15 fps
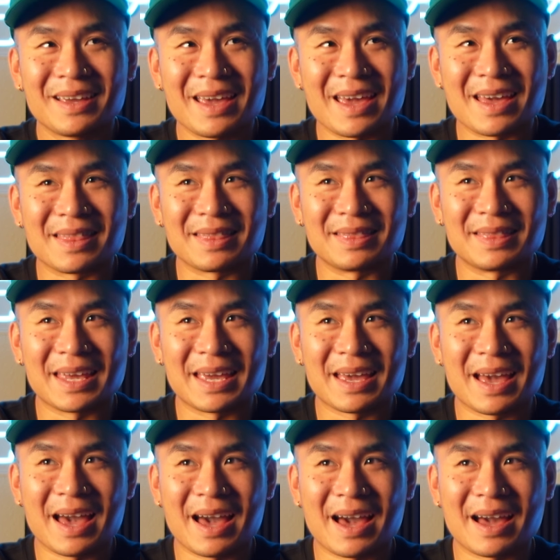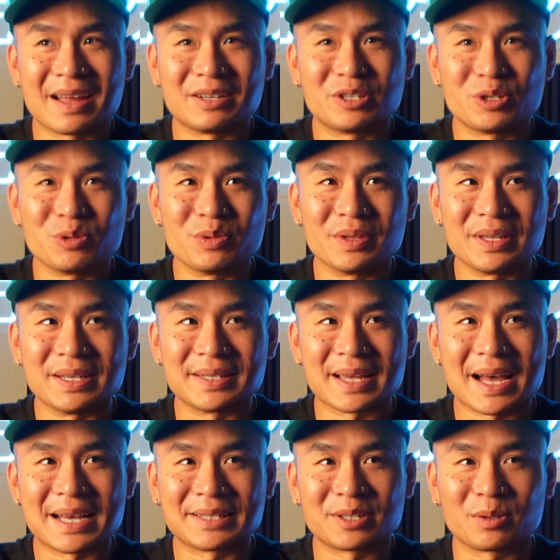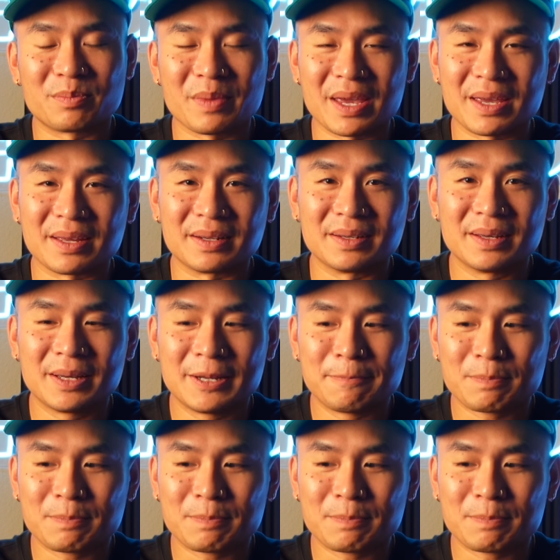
and they had 2 of these as their main